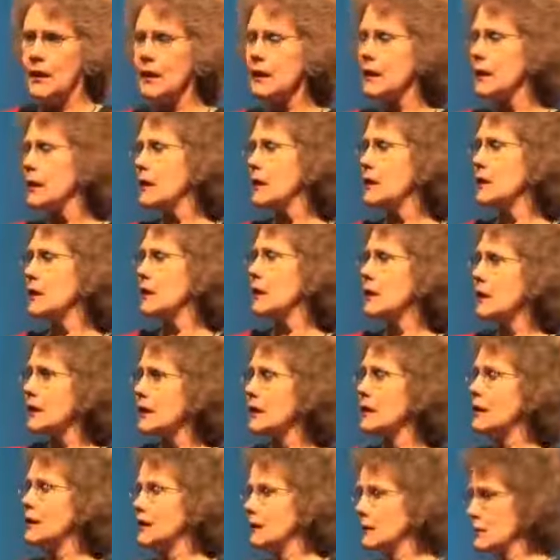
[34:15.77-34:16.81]
It
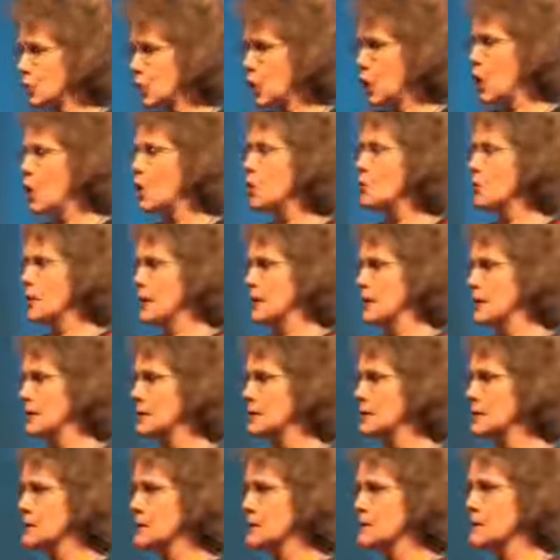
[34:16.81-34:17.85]
can,
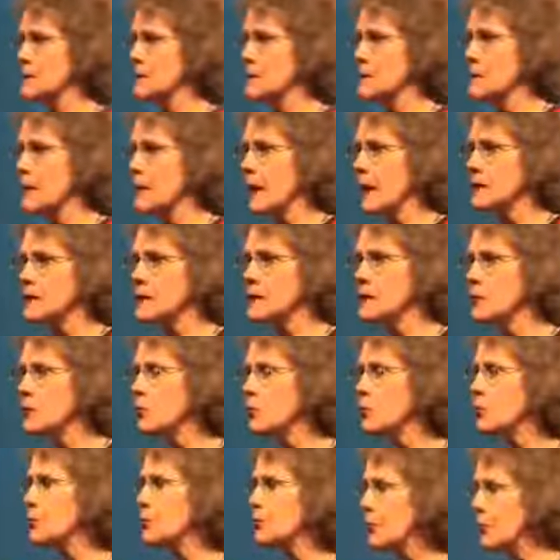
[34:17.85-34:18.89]
comas See, the,
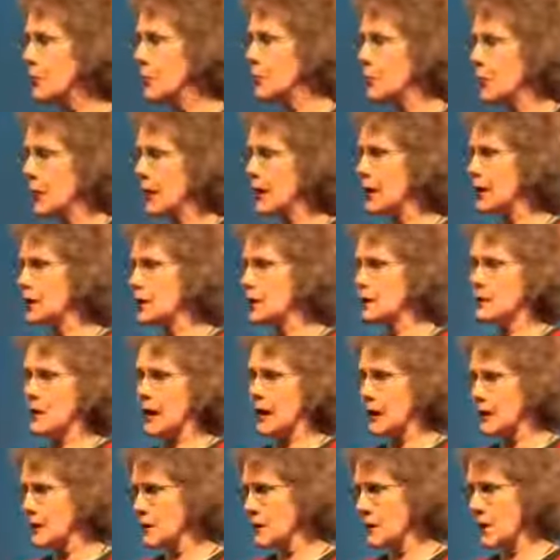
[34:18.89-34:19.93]
the brain
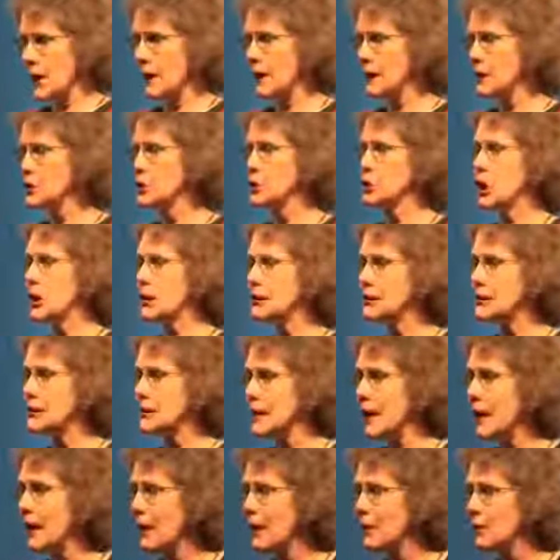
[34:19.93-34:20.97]
and the body shuts
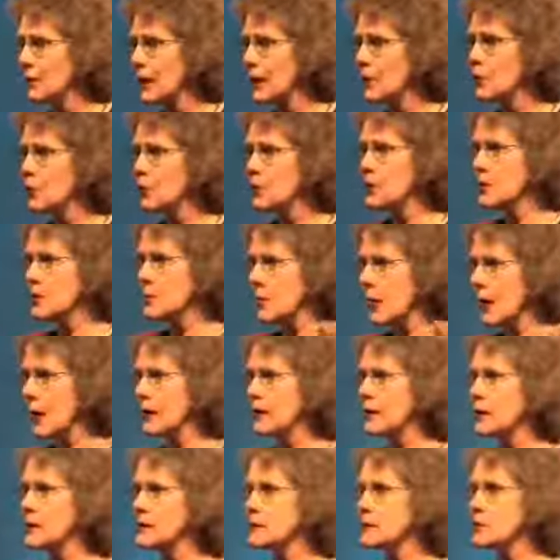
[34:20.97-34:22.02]
down, and when the
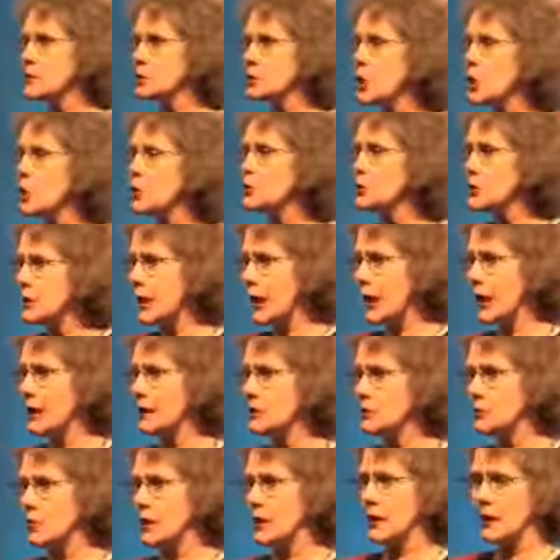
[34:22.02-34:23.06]
body is so
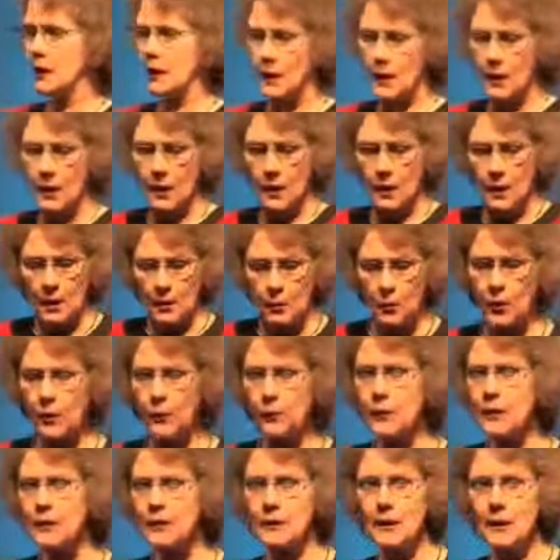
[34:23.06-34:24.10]
dehydrated, well,
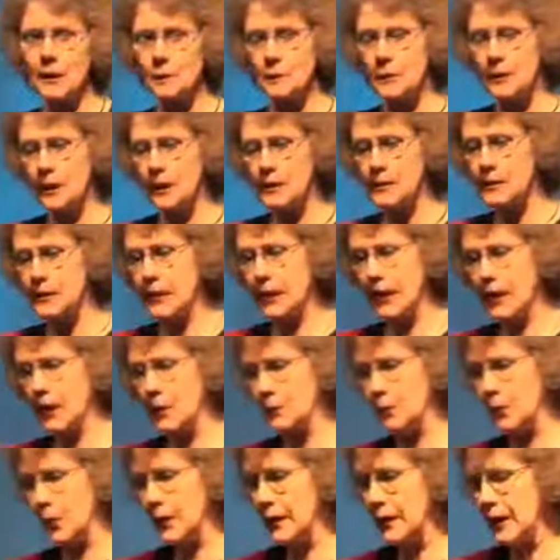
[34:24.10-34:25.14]
we think because they had a
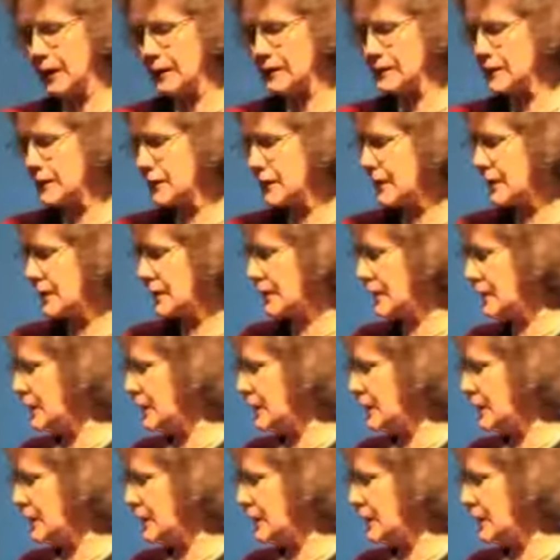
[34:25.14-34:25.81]
brain accident